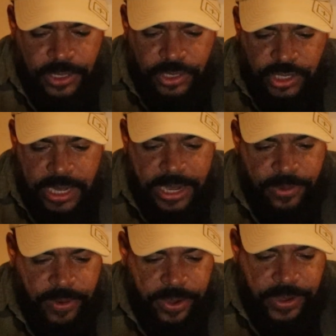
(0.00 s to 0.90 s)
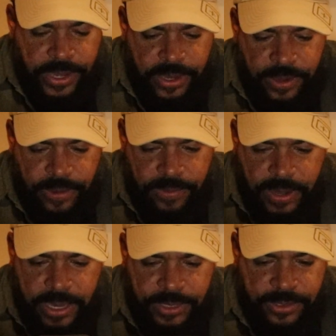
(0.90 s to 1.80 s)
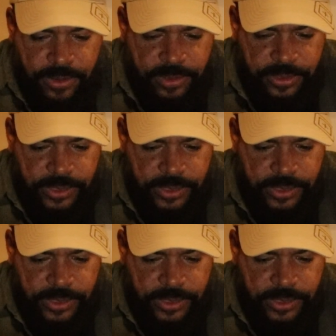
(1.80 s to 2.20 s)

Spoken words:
January, right? So